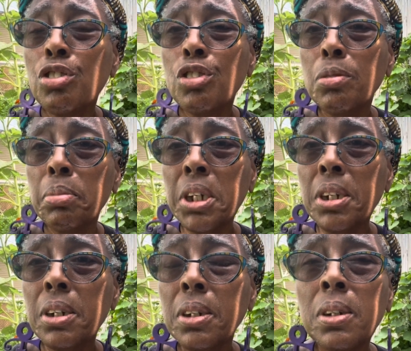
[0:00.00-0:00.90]
to be
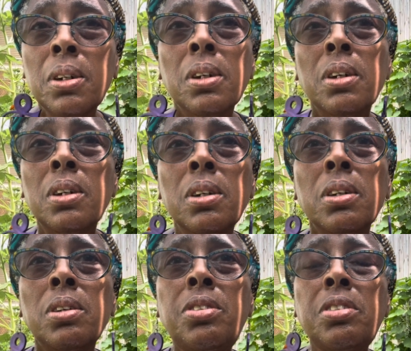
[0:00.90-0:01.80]

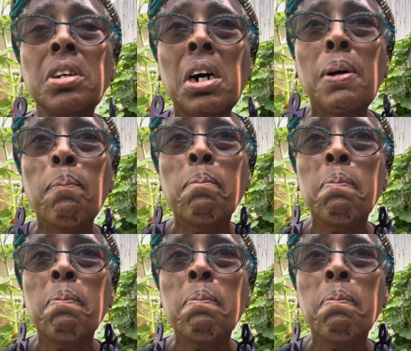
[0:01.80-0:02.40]
some